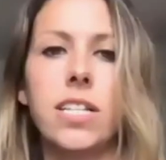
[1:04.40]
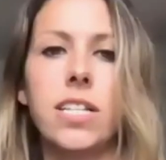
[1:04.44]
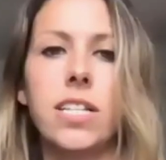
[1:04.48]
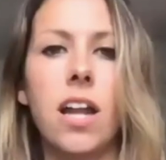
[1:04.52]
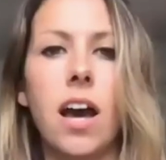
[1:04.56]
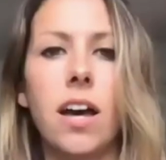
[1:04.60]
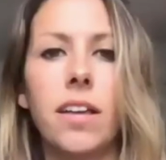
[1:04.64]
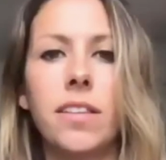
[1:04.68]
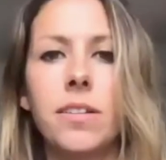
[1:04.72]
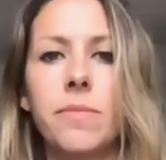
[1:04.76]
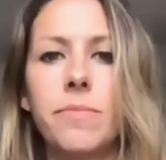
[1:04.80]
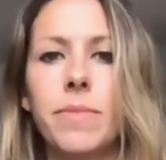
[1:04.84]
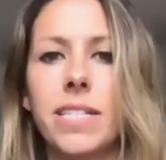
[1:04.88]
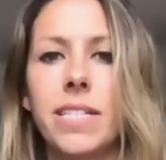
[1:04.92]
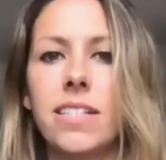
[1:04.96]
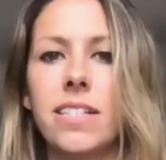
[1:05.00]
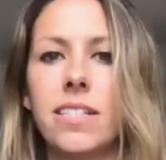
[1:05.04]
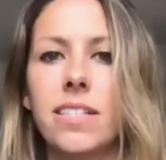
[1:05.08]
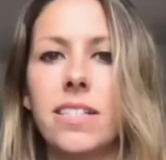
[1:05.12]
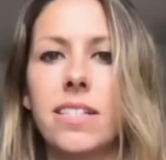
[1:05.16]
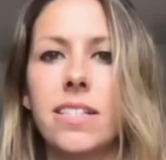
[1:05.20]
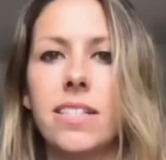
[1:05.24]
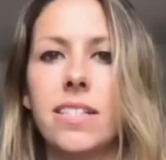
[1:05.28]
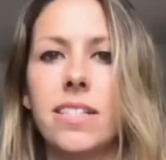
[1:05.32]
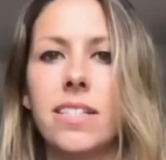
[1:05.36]
and other
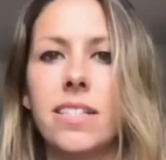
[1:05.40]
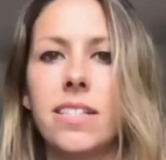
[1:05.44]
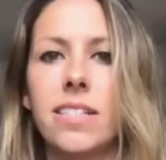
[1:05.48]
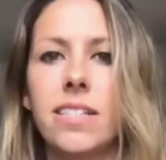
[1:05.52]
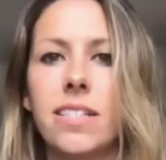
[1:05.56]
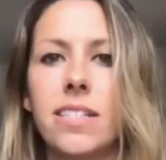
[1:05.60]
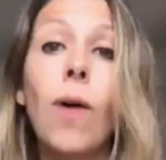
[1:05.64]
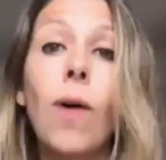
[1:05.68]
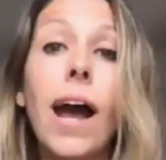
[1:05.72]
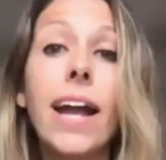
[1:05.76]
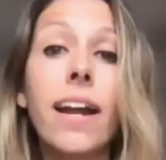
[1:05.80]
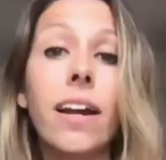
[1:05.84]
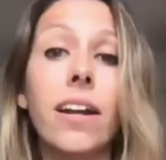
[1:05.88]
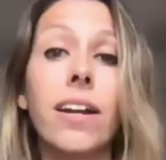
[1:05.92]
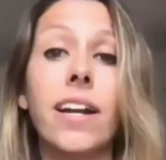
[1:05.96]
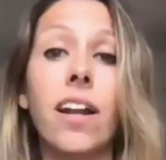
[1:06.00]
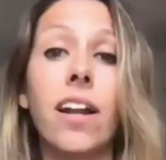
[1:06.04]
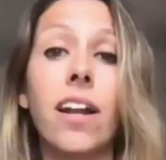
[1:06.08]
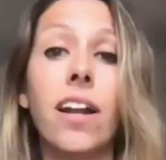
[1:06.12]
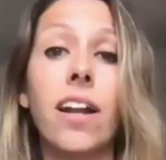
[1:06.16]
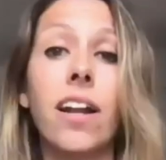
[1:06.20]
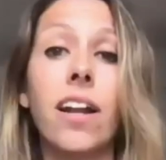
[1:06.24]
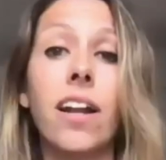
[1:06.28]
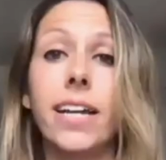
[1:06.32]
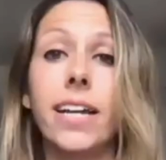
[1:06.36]
businesses that require an
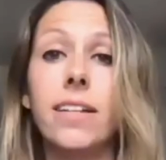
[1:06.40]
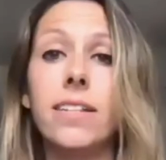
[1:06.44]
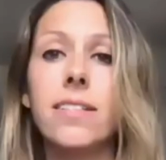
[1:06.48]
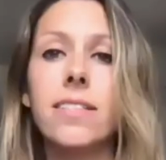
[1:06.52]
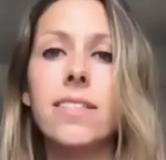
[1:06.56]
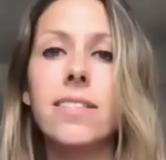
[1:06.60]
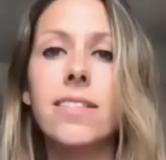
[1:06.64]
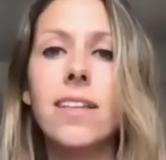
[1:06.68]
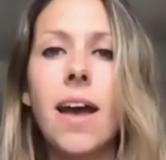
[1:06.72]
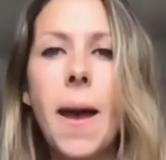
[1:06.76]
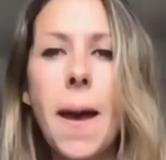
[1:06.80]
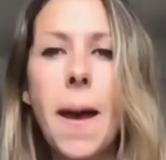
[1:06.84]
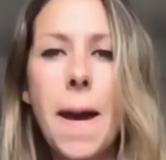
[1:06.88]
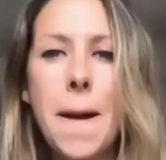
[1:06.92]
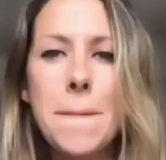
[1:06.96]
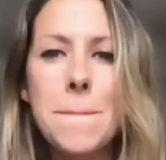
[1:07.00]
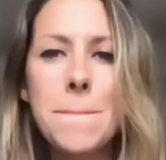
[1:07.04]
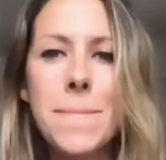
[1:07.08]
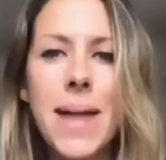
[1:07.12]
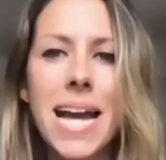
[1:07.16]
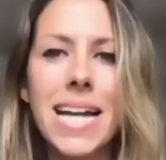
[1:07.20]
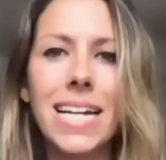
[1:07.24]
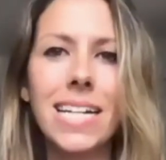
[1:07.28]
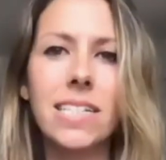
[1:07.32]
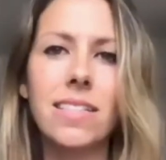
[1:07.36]
audience
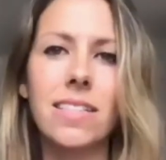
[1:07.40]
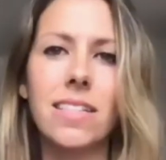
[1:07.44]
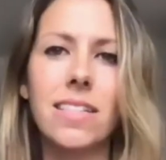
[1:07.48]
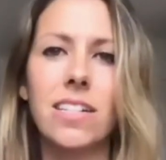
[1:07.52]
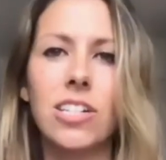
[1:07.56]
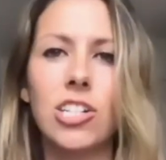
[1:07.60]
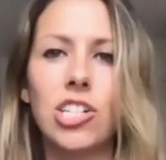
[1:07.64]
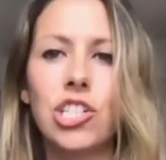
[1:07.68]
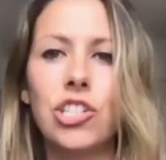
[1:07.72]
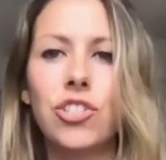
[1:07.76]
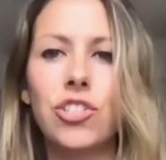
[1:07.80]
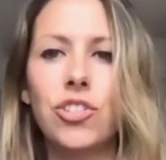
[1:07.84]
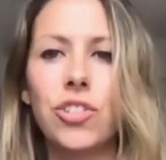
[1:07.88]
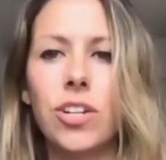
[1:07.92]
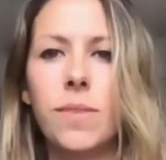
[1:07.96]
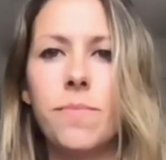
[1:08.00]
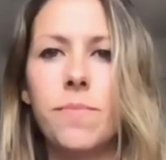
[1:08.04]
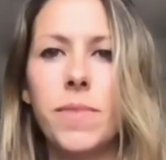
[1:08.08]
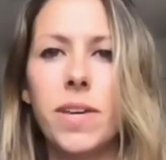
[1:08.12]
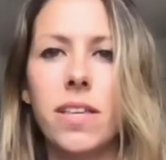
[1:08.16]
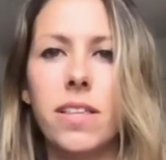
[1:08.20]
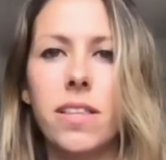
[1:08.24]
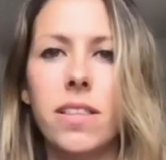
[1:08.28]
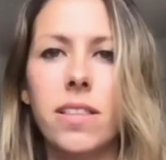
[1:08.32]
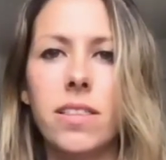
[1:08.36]
might consider
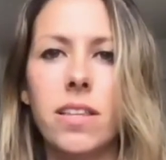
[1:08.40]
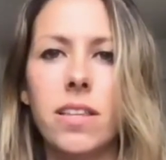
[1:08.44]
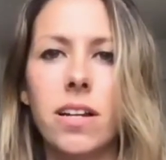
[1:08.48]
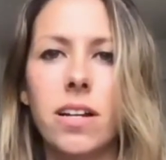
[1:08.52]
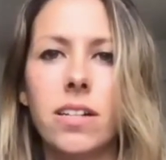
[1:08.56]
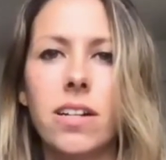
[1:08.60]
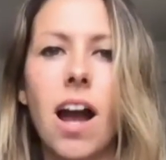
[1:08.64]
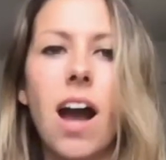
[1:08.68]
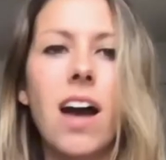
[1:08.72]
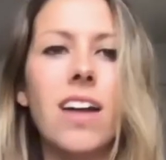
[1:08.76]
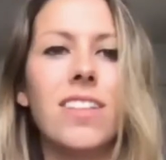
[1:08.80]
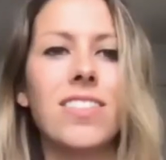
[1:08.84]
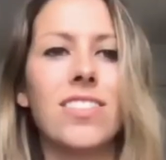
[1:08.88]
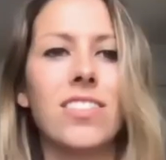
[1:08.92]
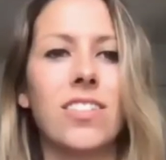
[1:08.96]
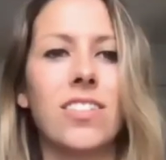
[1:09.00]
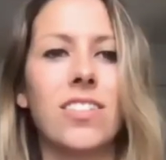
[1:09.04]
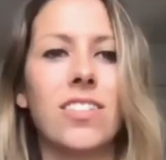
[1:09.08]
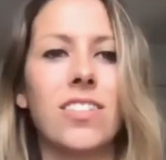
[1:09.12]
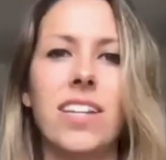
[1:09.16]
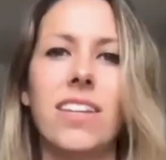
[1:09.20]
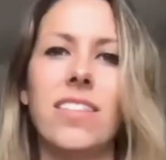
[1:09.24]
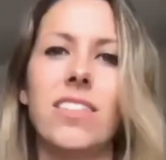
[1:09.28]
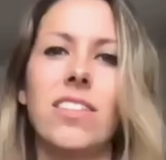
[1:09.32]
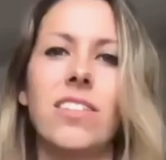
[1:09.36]
streaming their
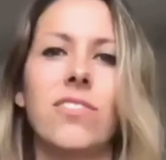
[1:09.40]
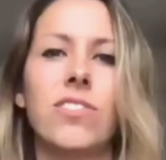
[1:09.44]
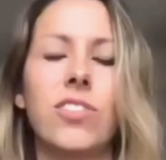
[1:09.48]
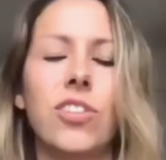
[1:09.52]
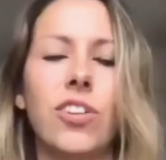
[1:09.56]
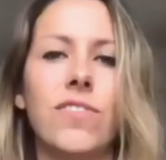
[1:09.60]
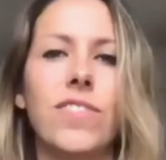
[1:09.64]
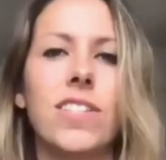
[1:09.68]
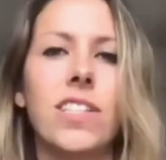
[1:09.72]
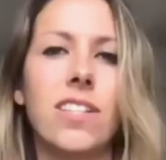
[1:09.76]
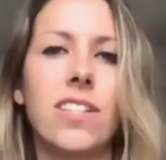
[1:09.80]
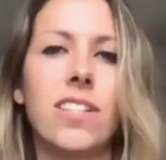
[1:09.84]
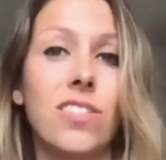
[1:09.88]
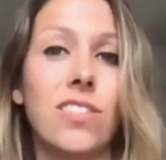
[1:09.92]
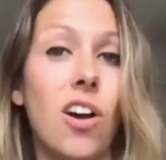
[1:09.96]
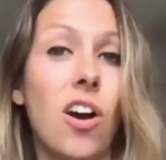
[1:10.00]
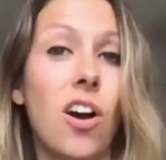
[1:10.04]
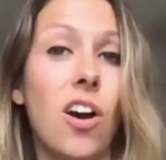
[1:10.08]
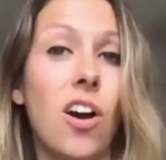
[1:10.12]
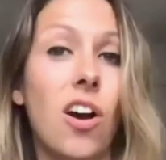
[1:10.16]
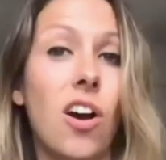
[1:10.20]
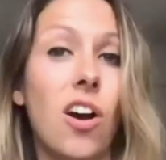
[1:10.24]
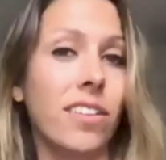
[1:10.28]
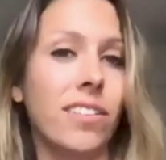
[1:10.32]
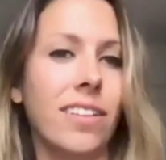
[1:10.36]
concerts and their services
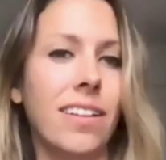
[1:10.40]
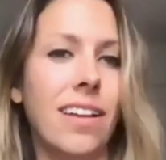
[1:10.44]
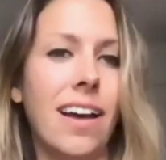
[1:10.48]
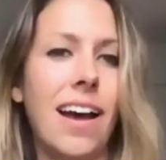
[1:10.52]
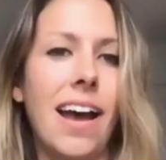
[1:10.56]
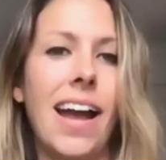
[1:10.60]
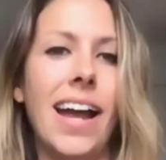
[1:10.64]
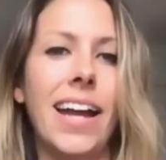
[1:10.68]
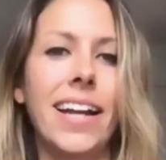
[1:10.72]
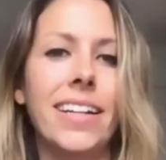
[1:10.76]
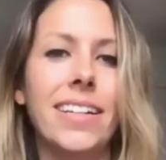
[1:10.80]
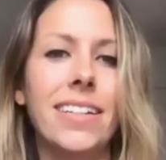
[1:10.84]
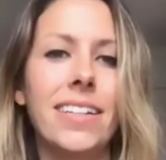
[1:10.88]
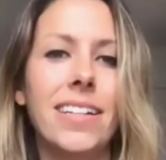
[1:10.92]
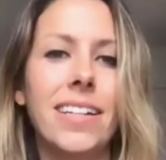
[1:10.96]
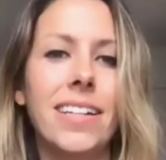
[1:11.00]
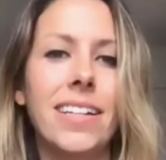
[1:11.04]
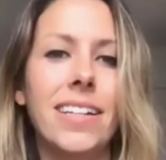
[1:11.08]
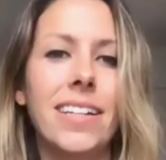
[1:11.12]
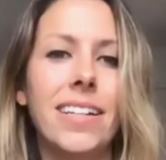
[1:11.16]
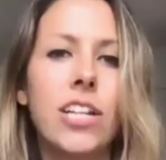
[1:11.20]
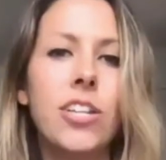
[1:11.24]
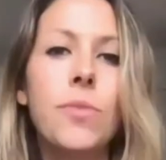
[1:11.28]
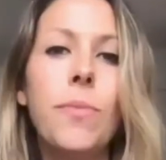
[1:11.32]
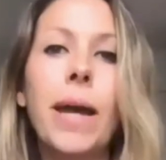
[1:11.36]
online
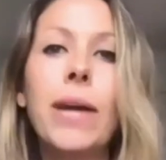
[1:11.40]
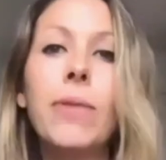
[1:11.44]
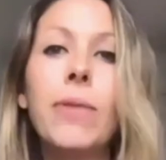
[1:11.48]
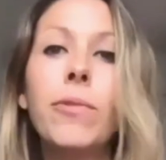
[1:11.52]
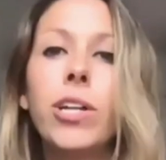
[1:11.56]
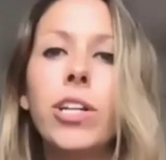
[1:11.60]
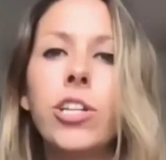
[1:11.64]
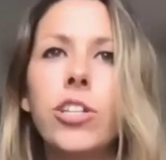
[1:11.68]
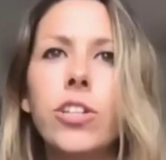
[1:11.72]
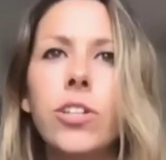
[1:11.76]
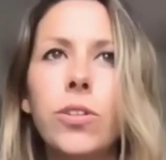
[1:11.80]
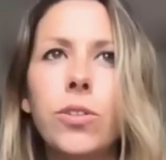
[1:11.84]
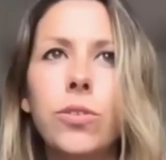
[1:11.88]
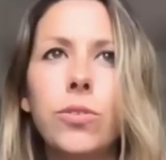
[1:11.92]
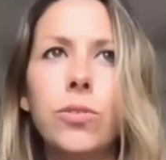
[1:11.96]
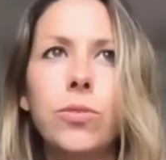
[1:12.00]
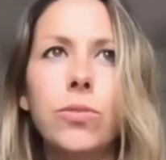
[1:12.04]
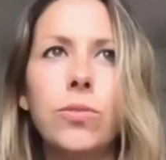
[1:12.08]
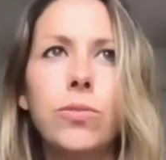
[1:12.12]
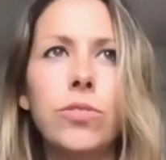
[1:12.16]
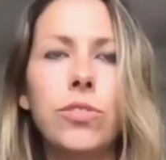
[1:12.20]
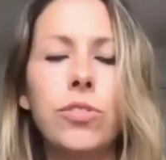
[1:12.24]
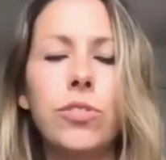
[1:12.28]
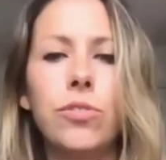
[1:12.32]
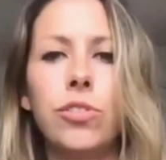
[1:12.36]
and you might want to
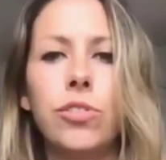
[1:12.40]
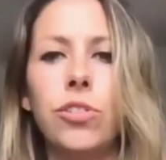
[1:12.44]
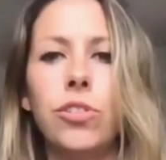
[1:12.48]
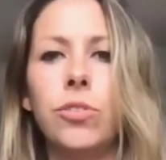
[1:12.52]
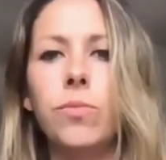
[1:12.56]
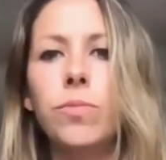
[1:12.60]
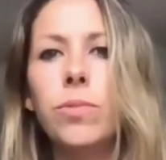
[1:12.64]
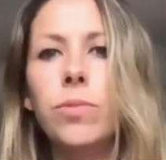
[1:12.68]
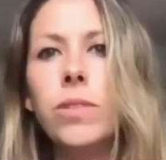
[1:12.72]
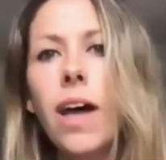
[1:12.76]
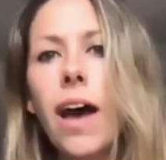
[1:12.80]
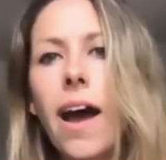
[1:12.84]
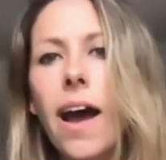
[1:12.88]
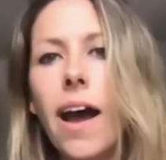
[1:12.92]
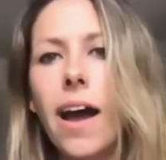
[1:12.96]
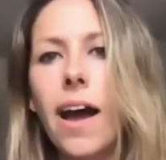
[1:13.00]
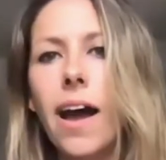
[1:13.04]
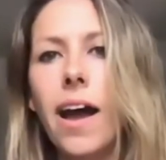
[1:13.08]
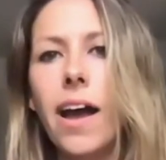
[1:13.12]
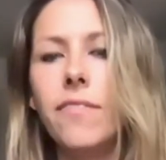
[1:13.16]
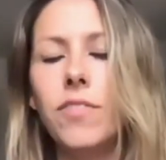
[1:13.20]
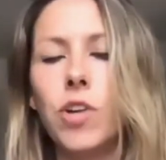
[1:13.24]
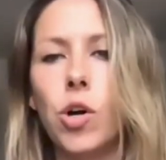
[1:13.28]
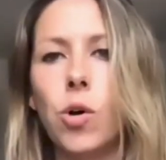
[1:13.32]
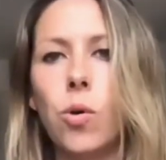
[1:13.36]
use youtube
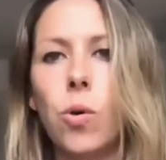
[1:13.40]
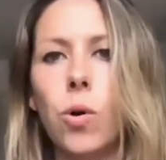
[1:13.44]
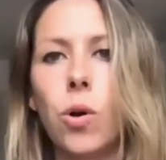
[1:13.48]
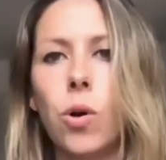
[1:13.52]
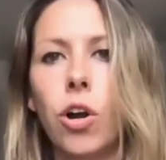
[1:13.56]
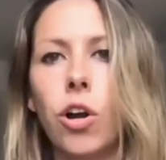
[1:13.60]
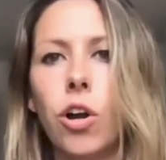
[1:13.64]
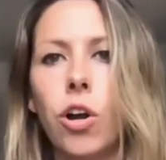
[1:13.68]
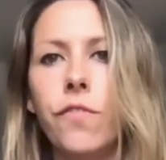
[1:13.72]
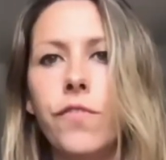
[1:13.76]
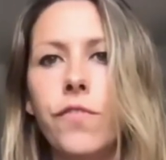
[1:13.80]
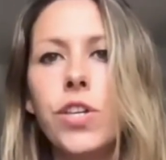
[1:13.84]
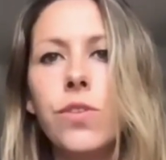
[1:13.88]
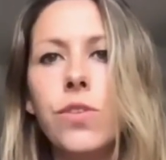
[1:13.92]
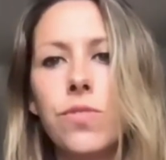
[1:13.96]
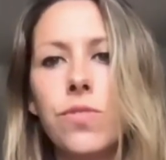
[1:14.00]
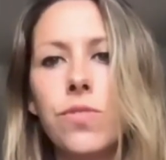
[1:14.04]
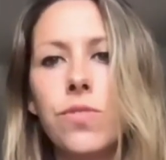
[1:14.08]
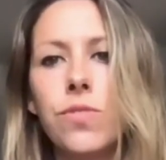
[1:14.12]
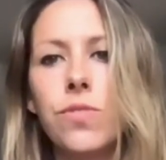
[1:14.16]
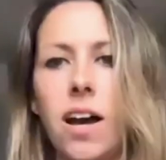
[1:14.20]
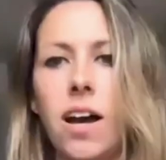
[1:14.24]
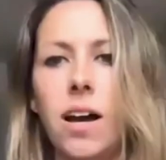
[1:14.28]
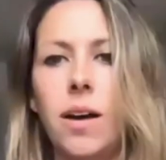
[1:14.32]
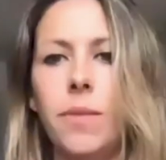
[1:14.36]
live or
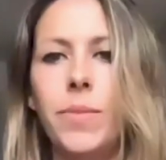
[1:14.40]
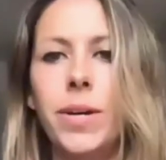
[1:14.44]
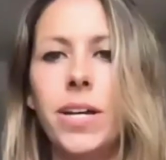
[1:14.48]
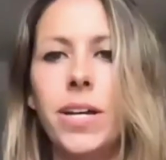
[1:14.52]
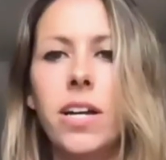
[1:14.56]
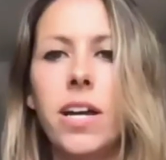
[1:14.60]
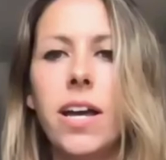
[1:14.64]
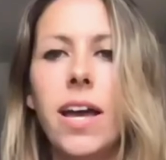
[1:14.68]
viewstub